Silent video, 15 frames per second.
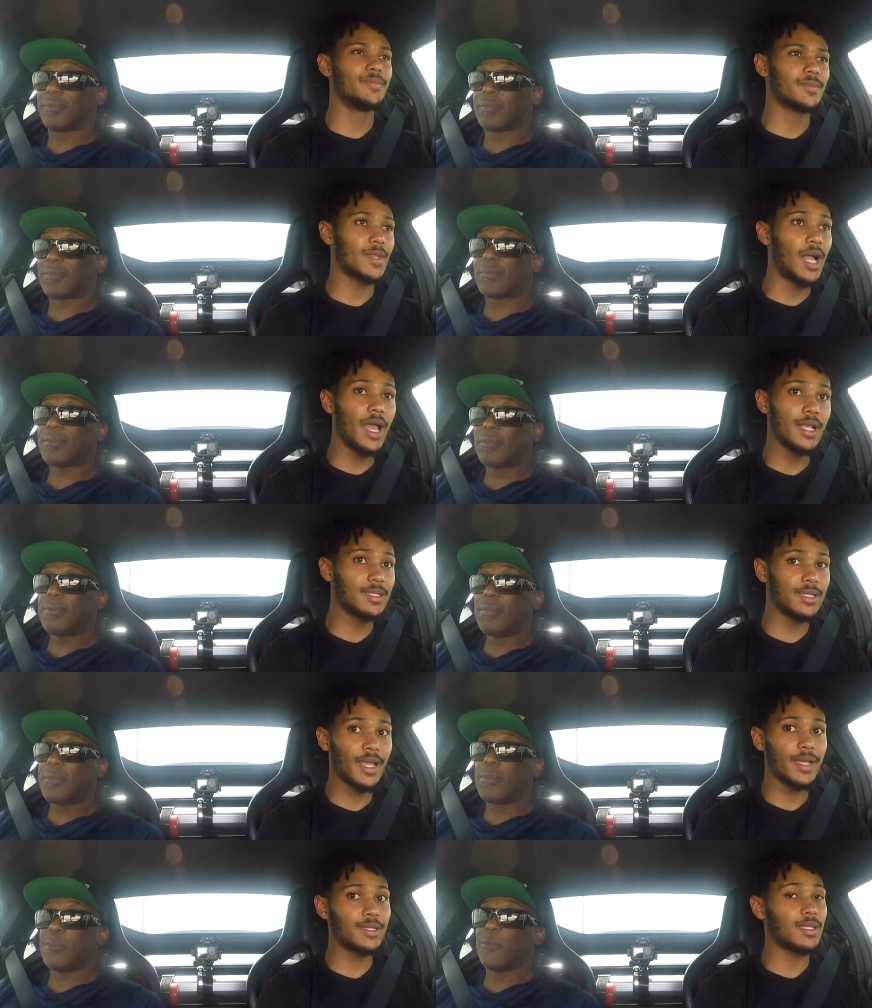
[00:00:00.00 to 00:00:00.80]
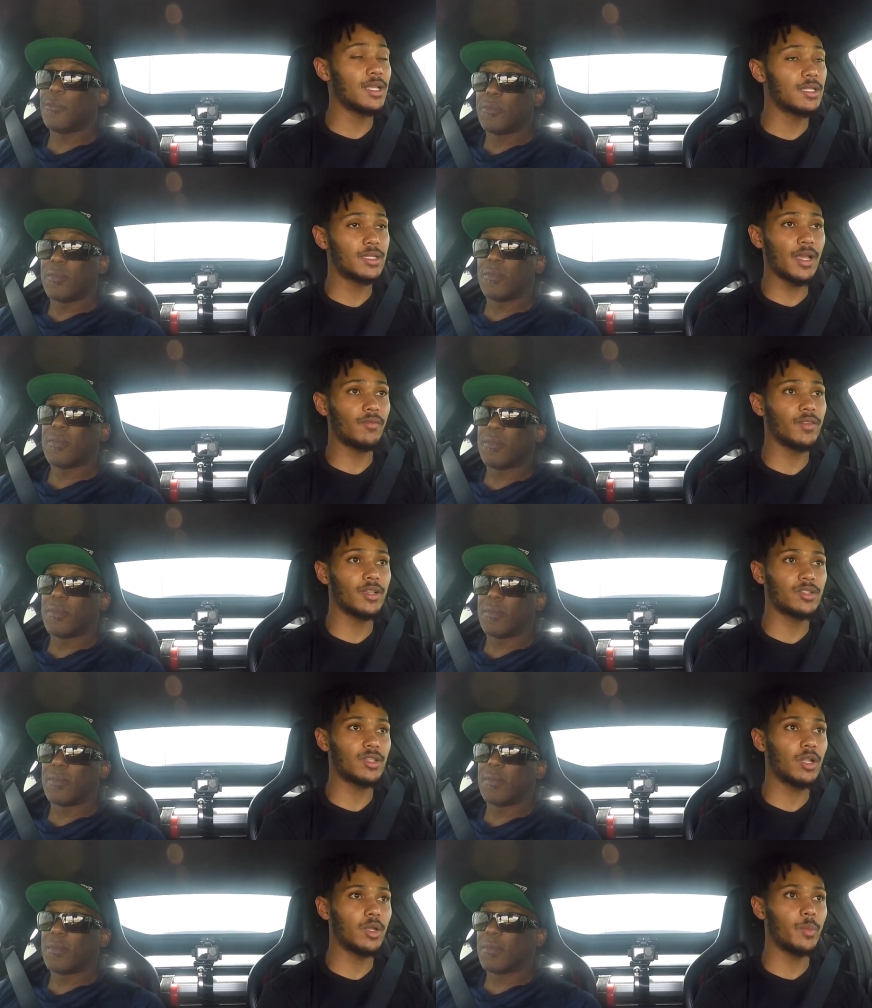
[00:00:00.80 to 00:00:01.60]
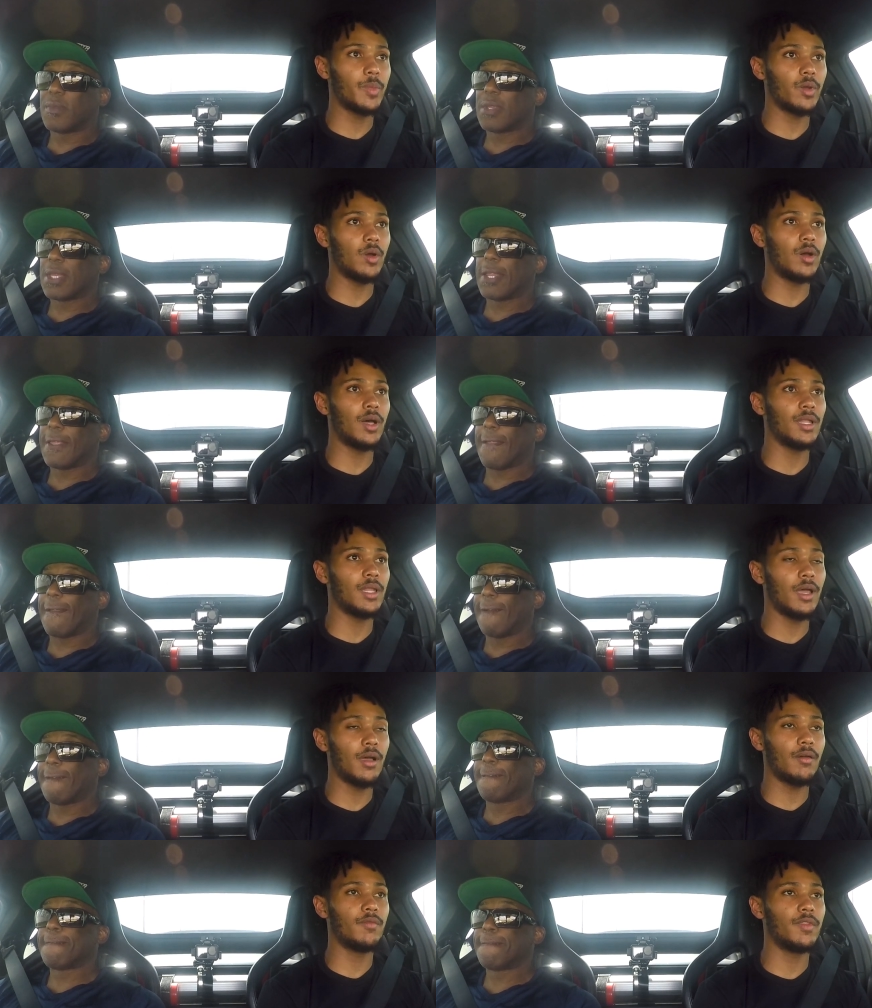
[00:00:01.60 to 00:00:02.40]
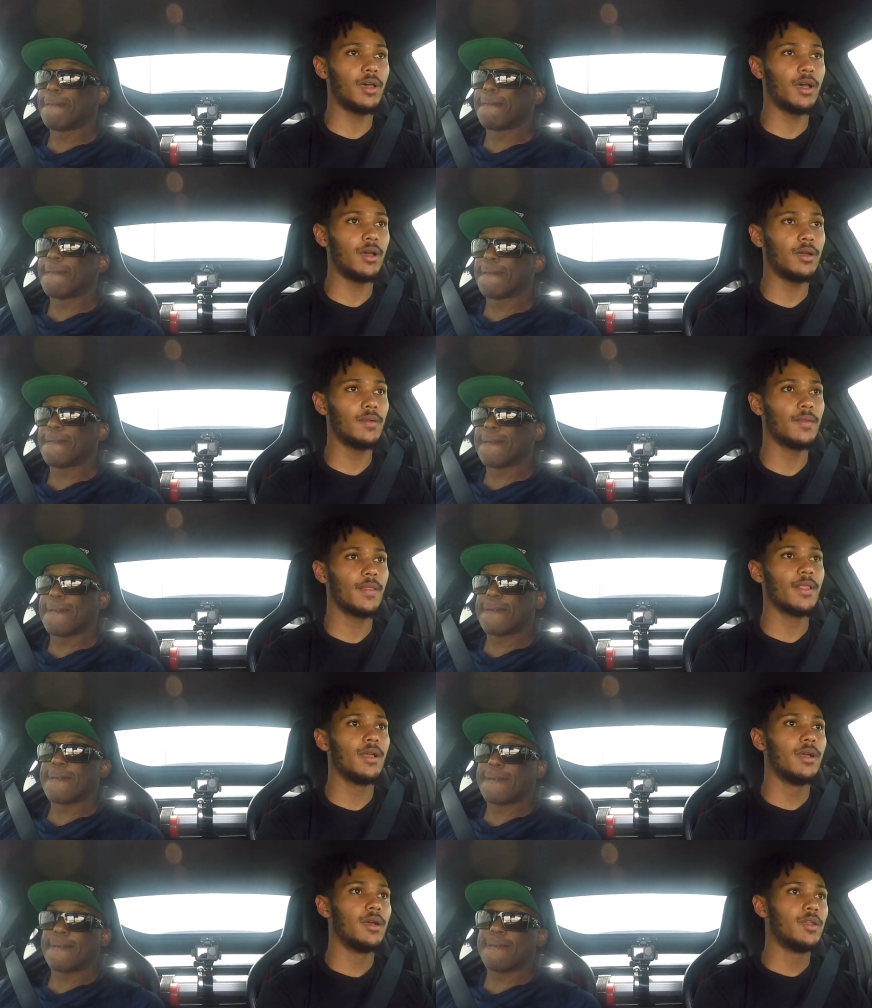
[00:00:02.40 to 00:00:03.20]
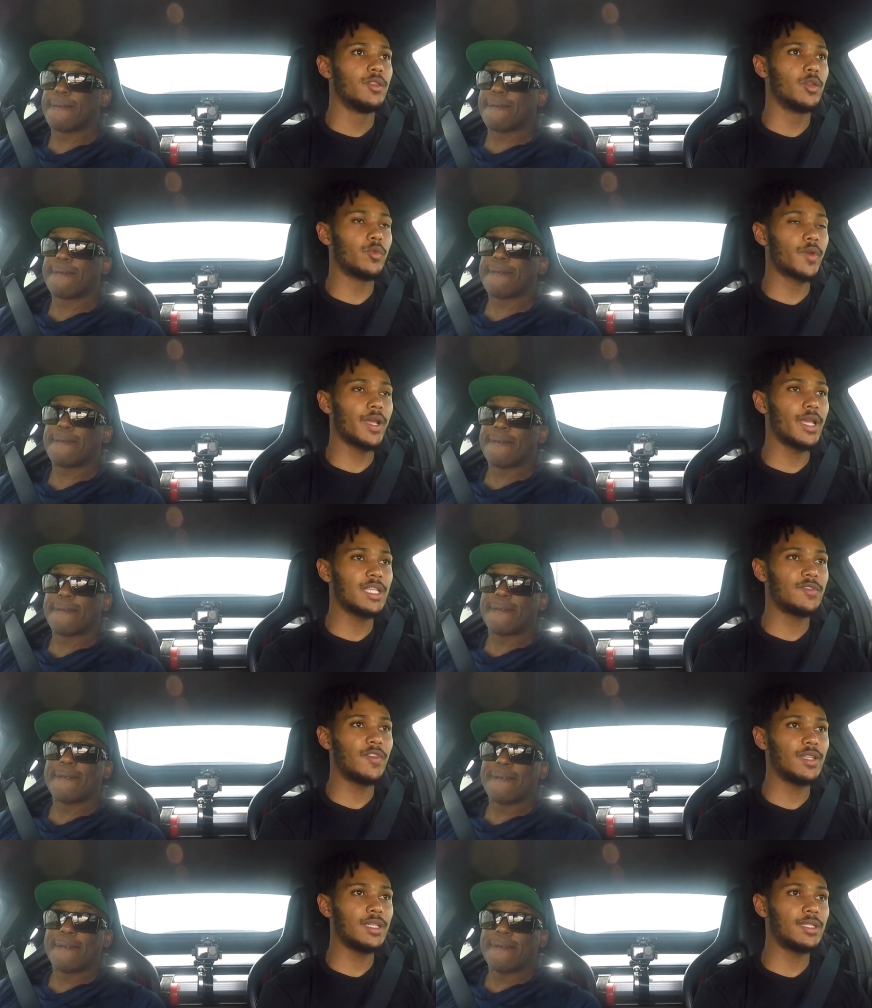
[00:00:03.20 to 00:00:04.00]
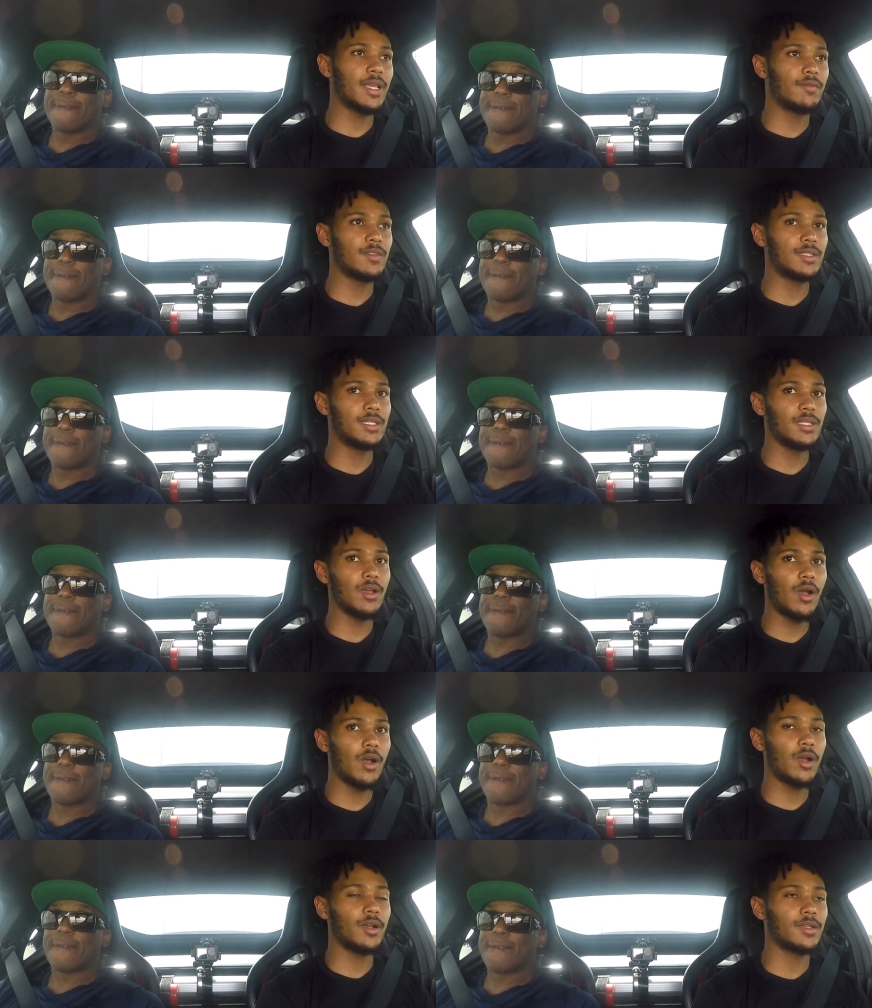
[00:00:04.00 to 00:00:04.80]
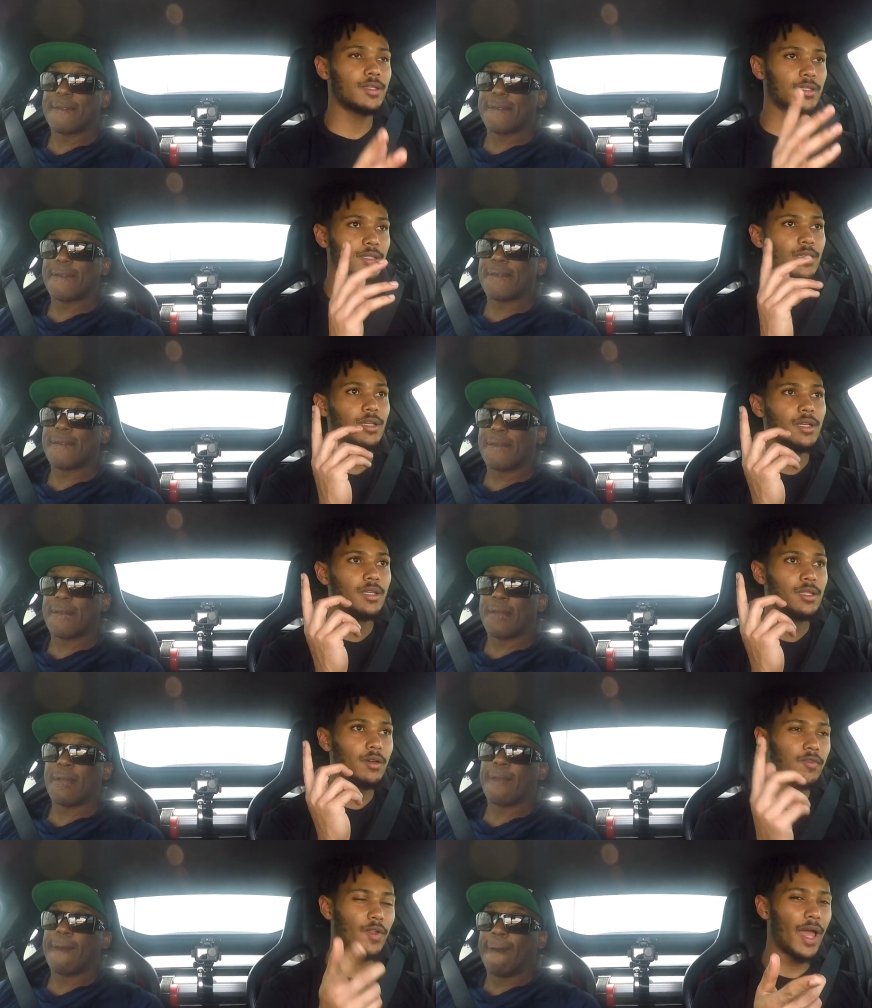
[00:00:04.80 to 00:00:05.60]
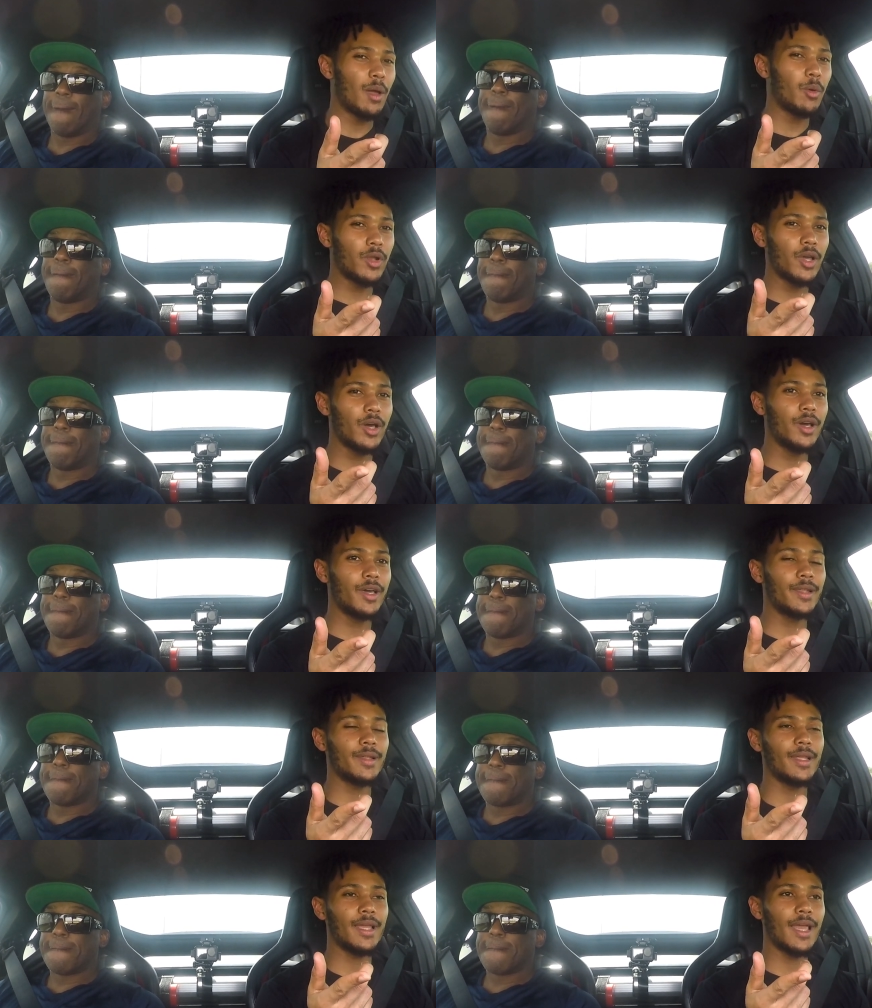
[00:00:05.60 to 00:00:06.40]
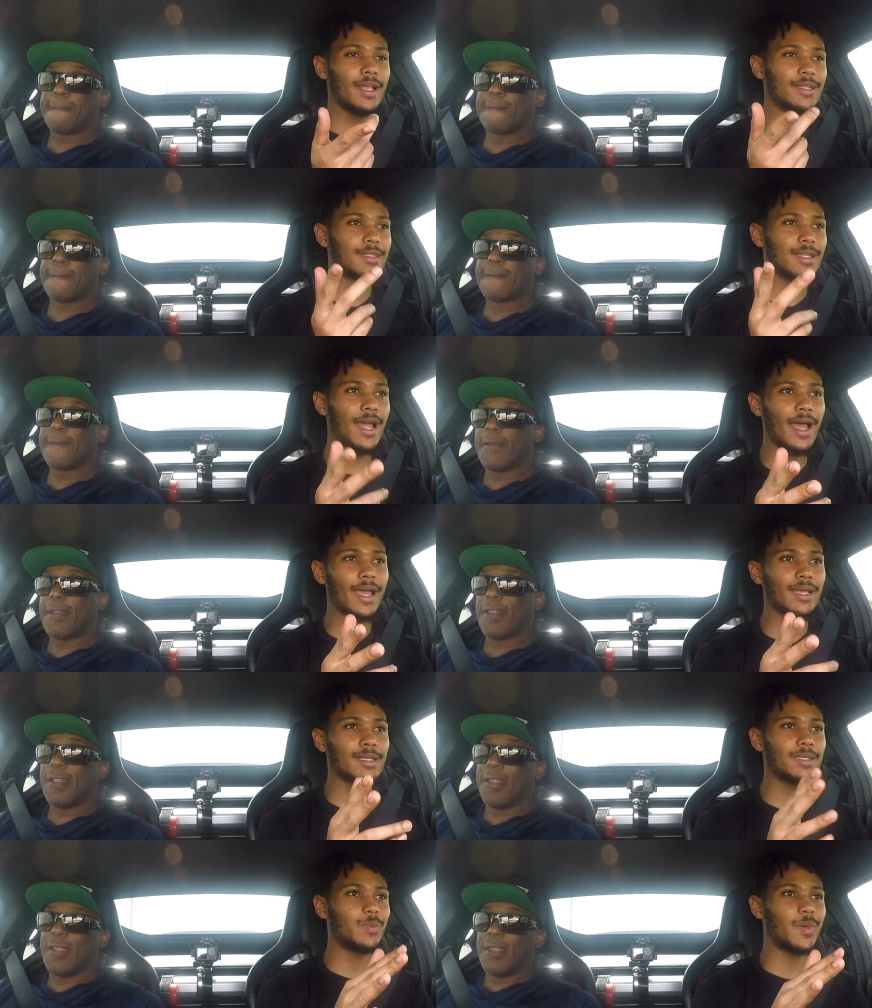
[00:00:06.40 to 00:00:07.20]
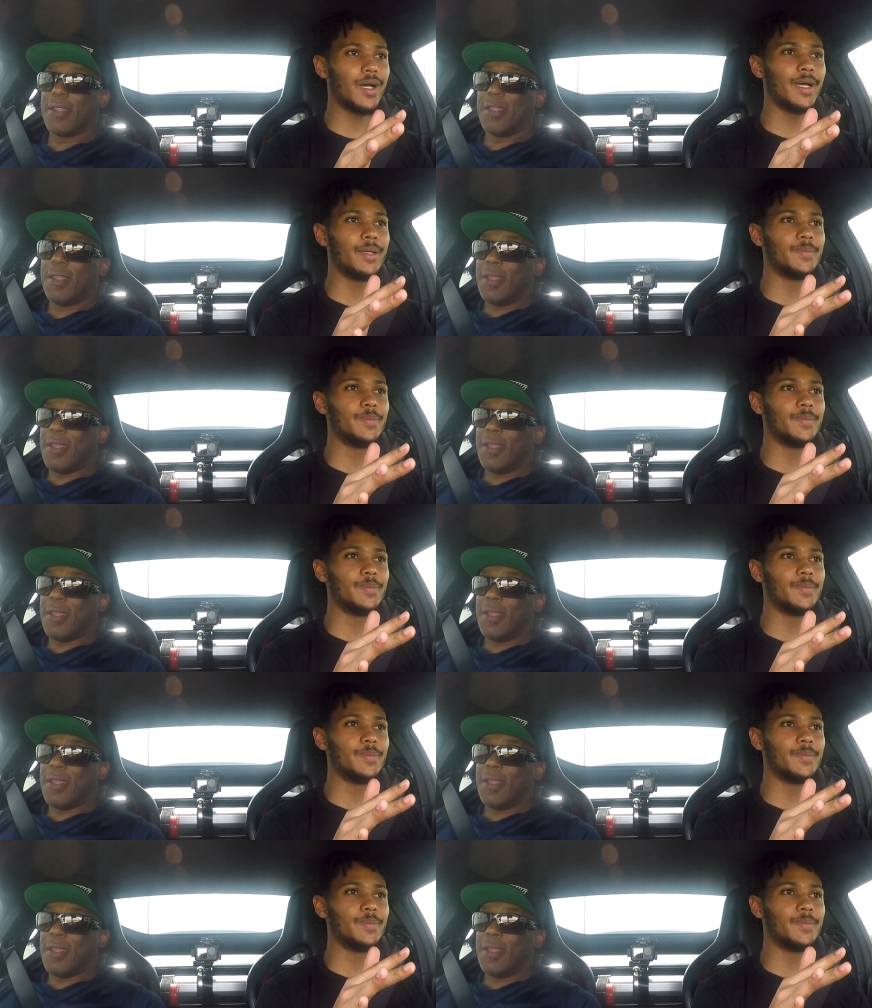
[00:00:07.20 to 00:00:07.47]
Speaker 1: it's nice. It's definitely a solid build. I love the the Rays 57 CRs. The fly one hood is nice, but